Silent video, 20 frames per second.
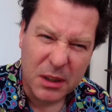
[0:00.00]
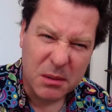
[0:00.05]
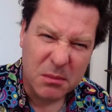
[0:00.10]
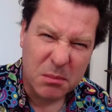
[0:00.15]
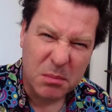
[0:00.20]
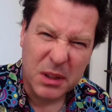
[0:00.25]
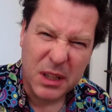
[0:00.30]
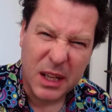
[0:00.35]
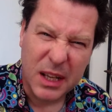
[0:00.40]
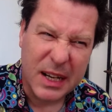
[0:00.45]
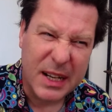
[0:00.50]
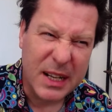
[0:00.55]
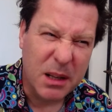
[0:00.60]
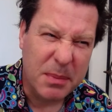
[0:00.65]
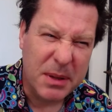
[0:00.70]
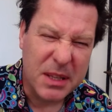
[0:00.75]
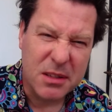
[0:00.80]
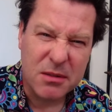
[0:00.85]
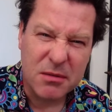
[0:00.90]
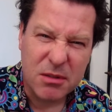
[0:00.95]
but a little
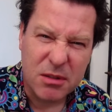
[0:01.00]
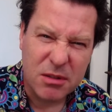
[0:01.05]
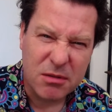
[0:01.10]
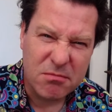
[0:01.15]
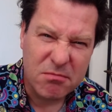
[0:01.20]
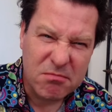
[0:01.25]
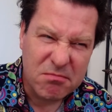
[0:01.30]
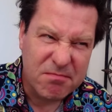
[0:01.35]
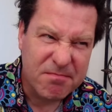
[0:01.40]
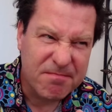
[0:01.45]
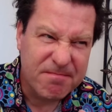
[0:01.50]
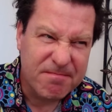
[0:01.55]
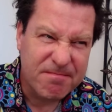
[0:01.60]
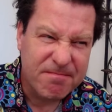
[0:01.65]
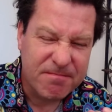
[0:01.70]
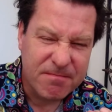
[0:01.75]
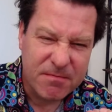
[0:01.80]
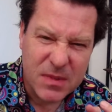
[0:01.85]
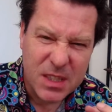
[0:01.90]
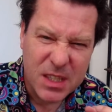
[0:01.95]
bit
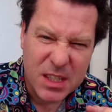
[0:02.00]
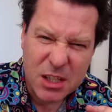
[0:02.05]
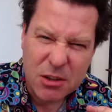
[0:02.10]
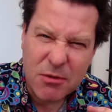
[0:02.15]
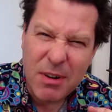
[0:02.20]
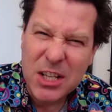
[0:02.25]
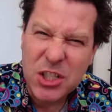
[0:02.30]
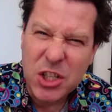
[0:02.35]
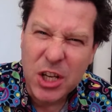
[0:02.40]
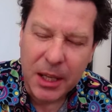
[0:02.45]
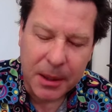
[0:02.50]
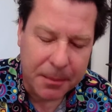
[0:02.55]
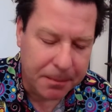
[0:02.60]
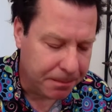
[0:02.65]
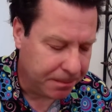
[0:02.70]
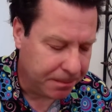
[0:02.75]
scratchy.